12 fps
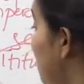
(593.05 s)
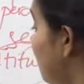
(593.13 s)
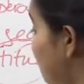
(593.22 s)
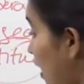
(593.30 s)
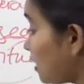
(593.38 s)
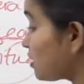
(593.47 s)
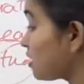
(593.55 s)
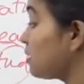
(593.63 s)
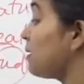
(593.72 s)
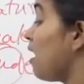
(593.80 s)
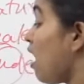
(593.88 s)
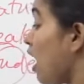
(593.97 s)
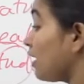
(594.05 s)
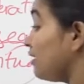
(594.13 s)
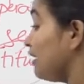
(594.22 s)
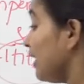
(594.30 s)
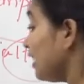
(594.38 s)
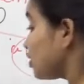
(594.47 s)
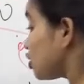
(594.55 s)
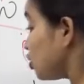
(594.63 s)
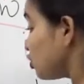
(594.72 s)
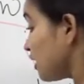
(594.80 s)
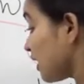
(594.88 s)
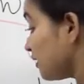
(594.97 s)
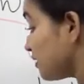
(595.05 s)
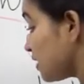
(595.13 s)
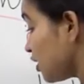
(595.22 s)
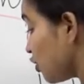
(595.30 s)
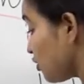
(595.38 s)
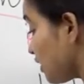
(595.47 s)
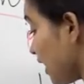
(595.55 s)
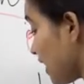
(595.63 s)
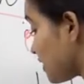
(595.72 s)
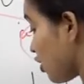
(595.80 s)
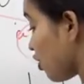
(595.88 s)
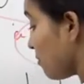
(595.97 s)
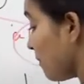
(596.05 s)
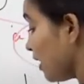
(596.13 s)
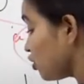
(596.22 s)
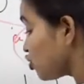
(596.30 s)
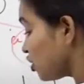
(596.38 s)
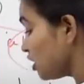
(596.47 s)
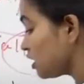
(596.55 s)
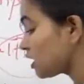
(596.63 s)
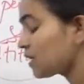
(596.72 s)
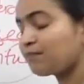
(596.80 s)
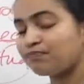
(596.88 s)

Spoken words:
But I need to consider things that are mentioned